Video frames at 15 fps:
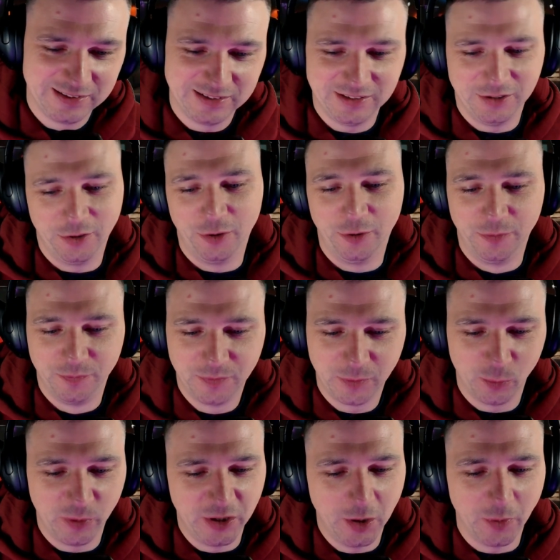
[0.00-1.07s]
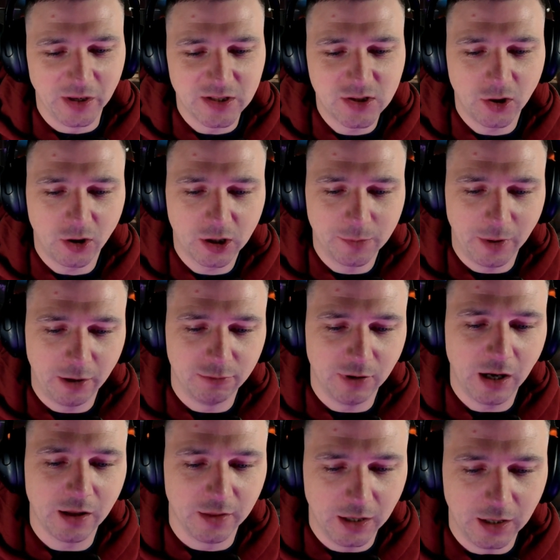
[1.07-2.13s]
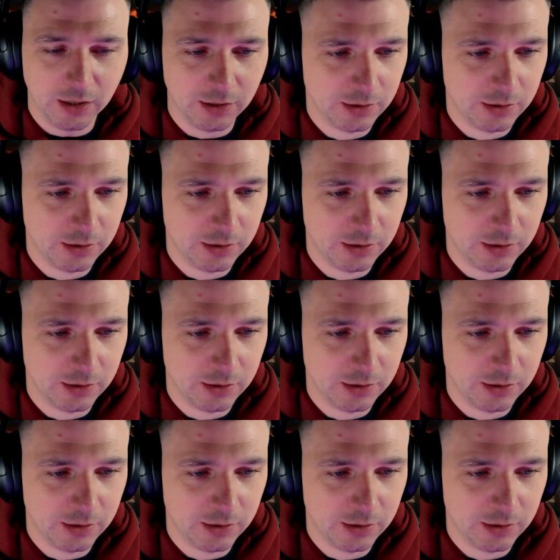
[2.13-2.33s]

Yo, we know what he's talking about right there.